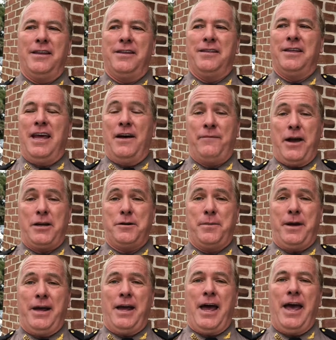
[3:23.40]

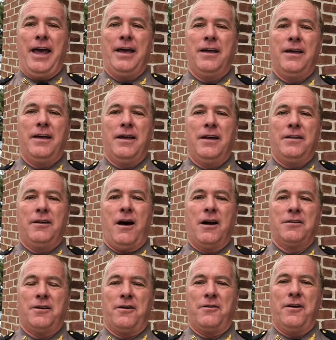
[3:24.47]
FHPA, the
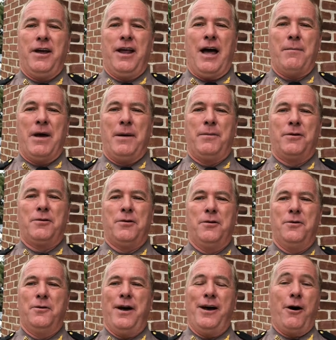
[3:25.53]
auxiliary. I'm able
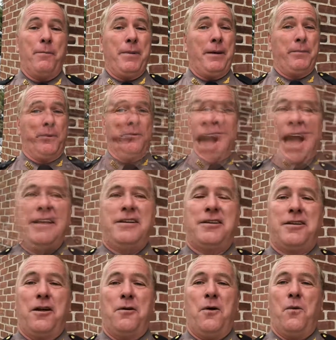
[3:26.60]
to help people. I
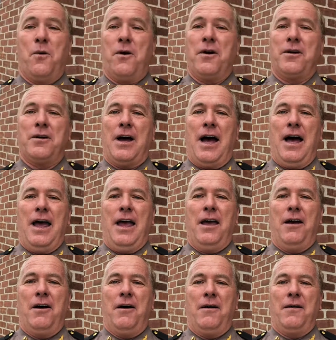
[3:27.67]
still work.
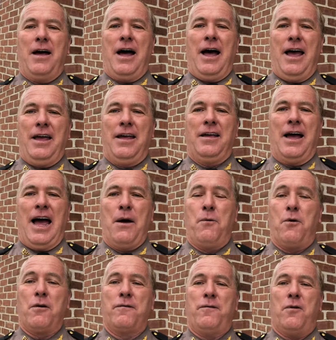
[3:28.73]
I
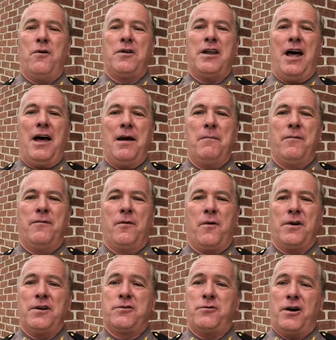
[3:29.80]
work full-time for a
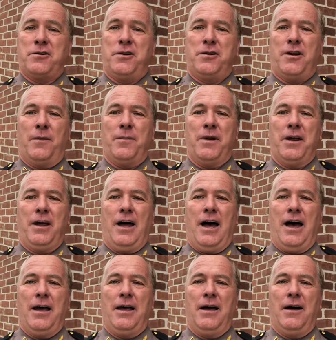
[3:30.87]
construction company.
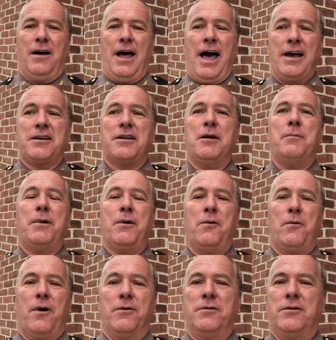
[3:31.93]
I actually build
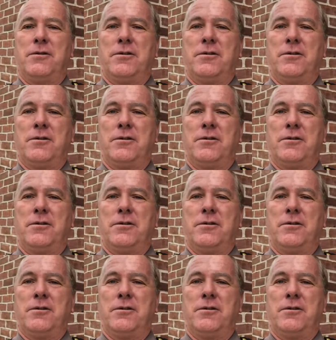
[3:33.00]
roads.